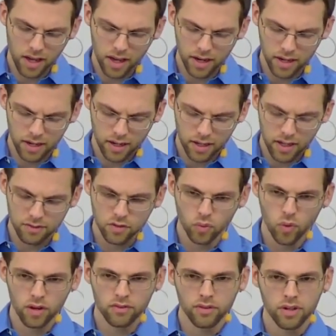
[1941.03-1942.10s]
and it, it gives
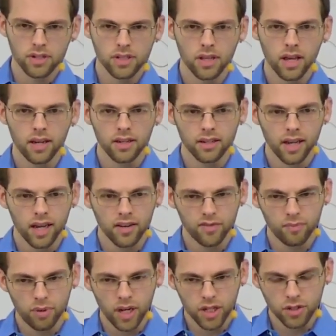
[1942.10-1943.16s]
one verse that kind
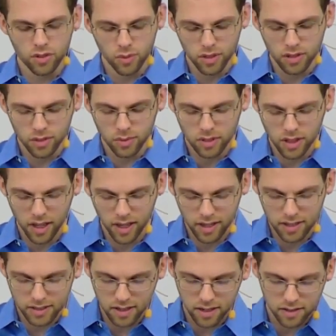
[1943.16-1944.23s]
of pictures what this was like.
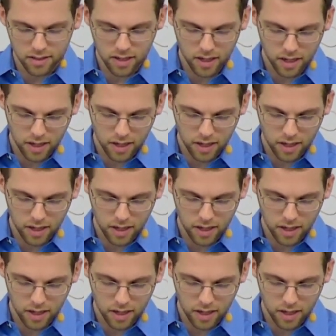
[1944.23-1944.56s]
It says,